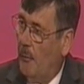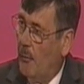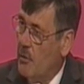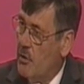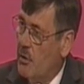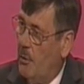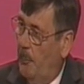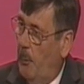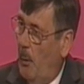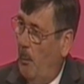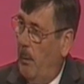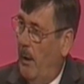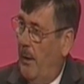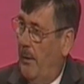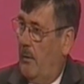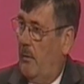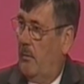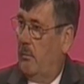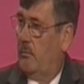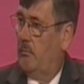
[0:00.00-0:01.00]
Conference, the
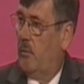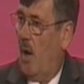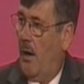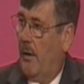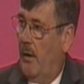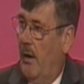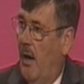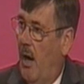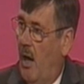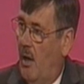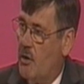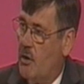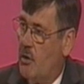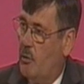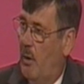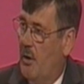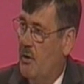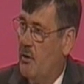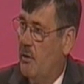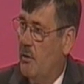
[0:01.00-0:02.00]
public rightly
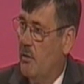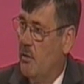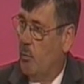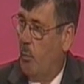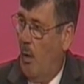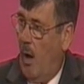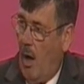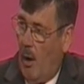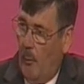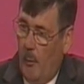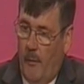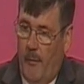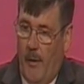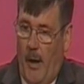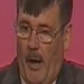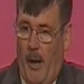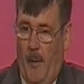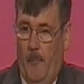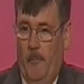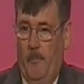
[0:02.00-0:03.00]
asks questions. Why are
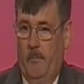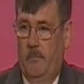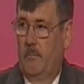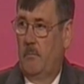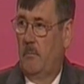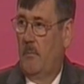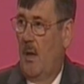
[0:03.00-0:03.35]
we there?